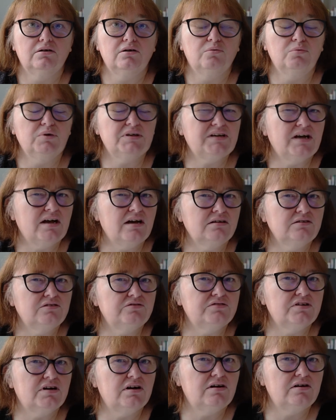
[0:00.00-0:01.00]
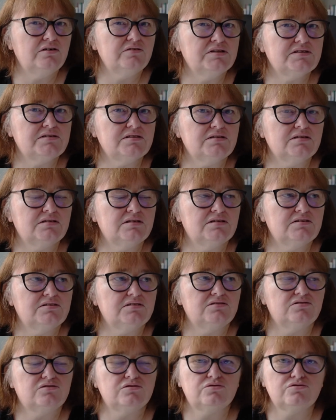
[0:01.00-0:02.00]
What kind of car is it? Is
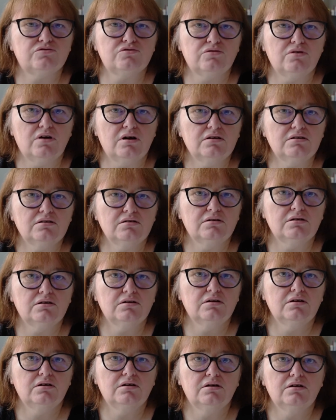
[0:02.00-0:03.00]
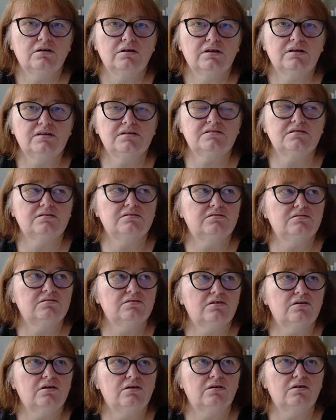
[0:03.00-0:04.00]
it a truck? Is it
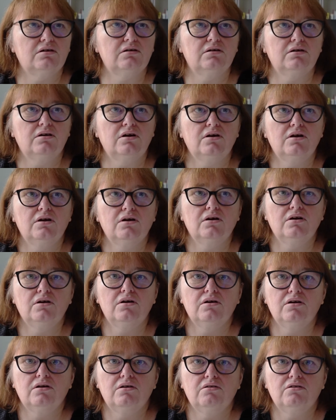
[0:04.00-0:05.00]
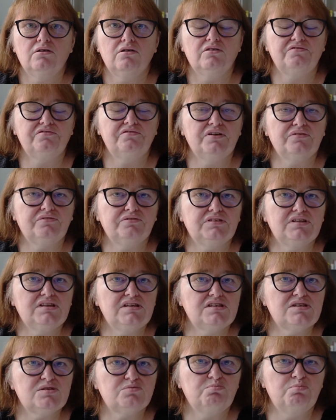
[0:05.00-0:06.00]
a
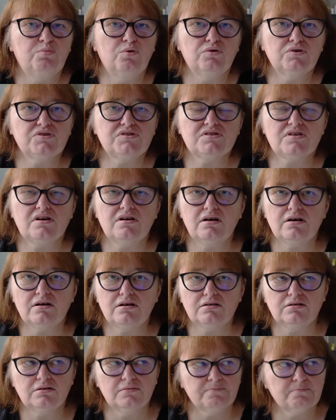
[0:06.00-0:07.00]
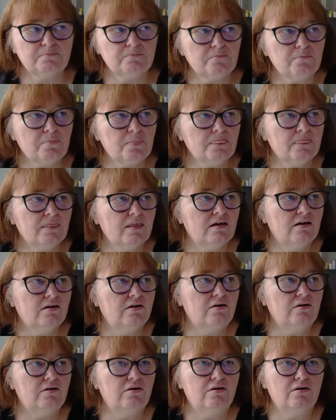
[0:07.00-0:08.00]
50s sports car?
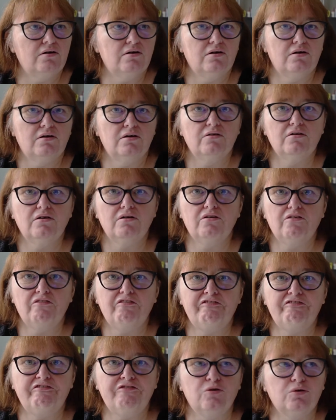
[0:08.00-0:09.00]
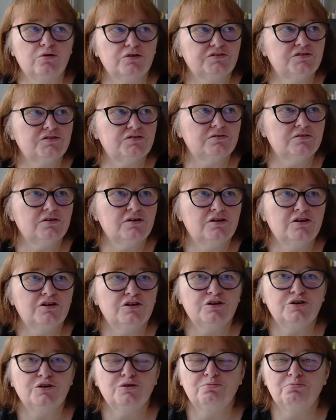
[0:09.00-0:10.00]
A Ford
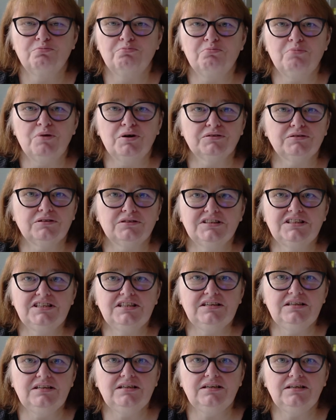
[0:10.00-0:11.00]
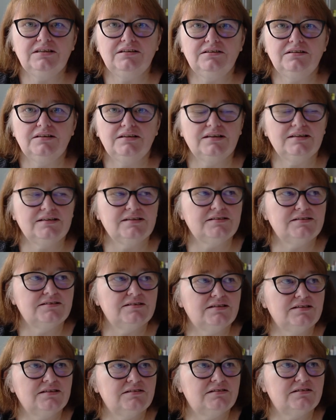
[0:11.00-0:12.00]
Model T? Is
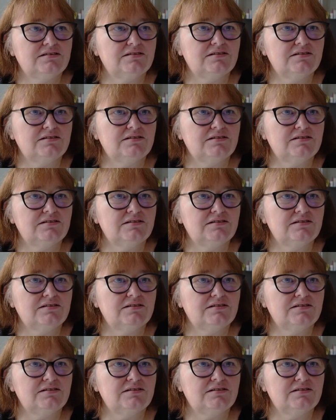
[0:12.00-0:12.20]
it